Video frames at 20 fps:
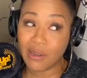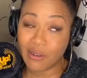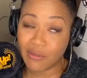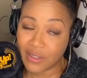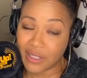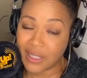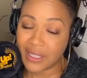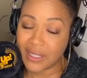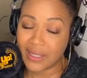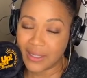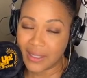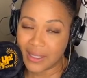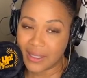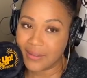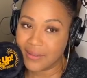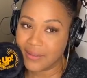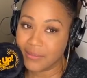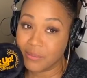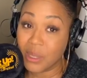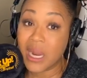over there,
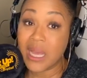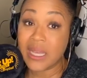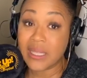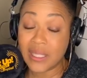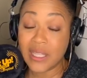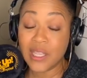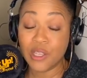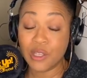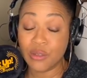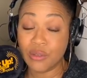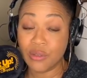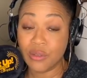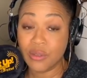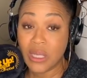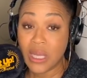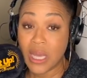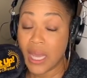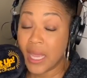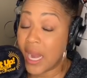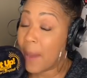though. But I see you.
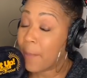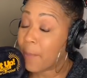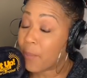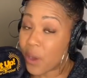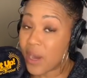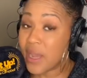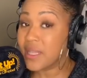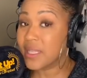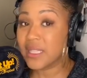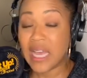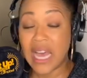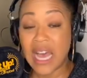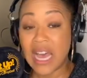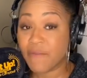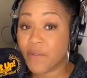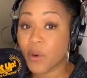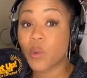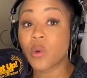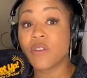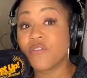And I praise God
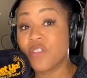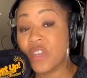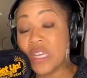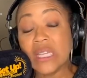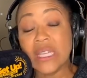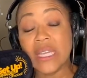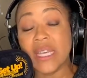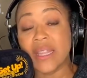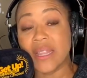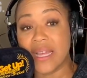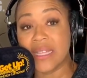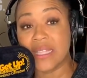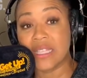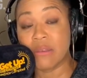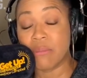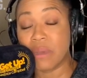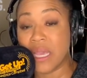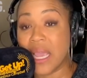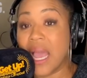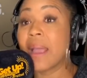for revealing that to
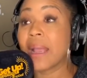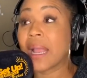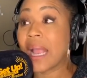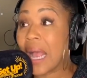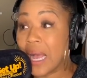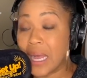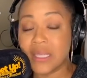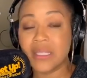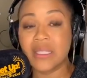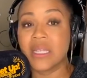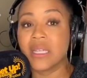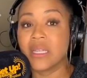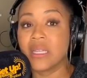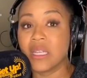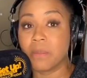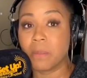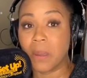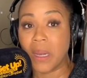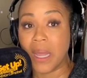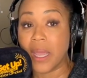me. I
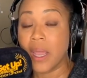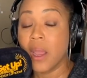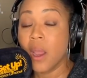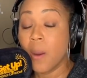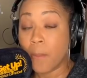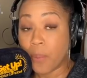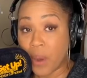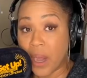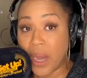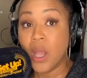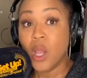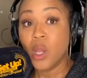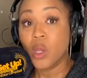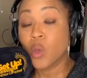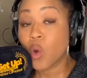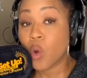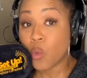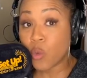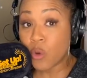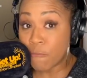constantly pray,
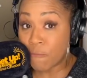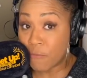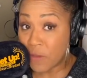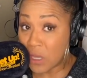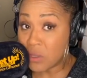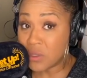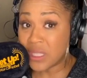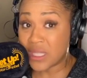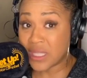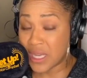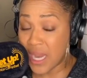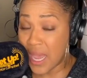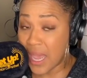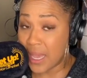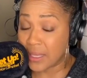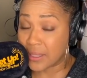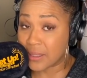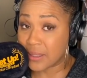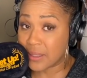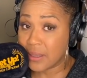Lord, reveal the
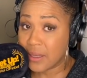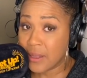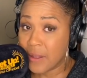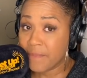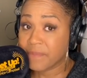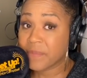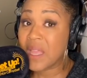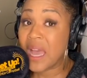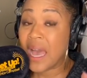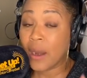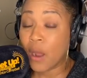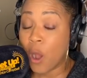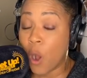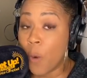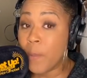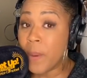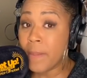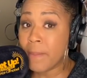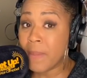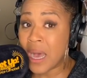snakes. God,
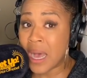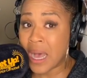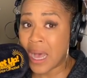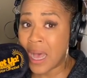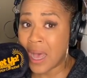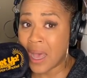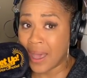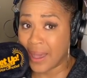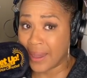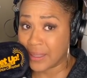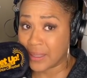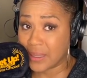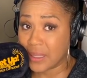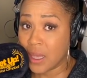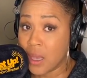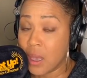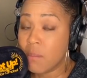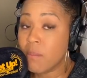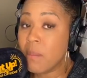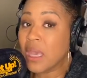open my eyes.
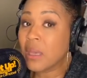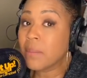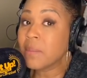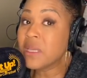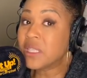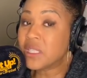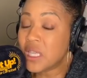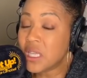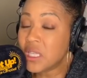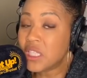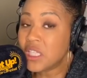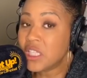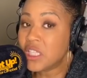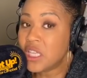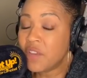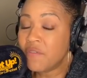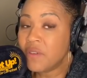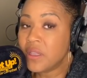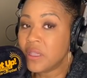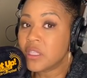Make me
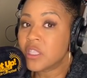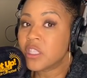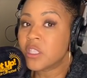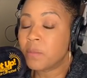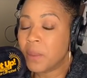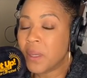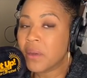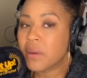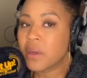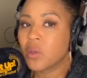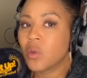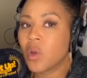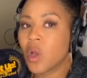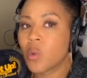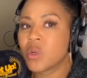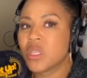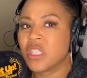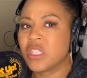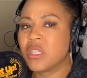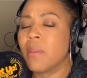sensitive in the spirit, Lord,
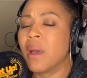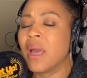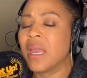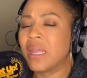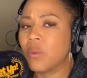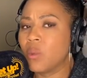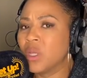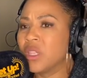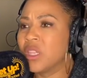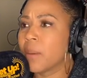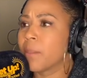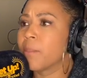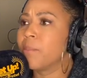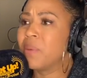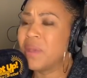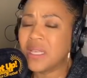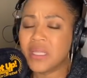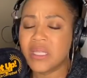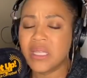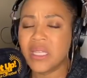when their
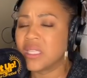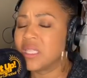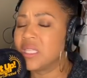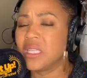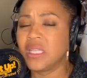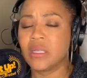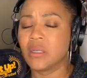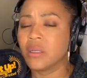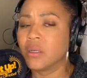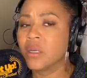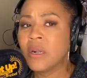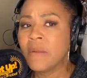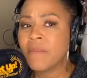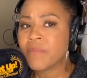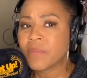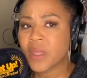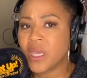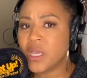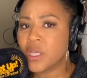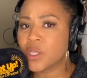business deal
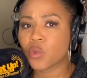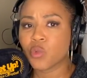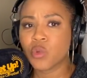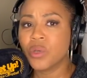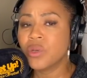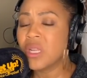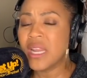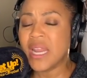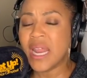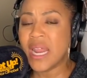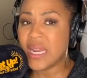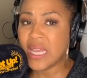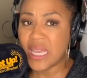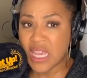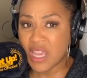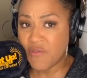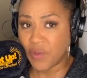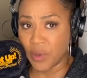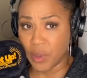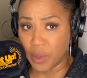is rooted in
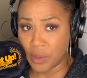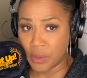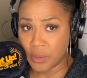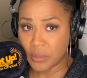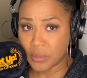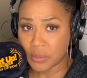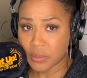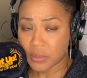evil.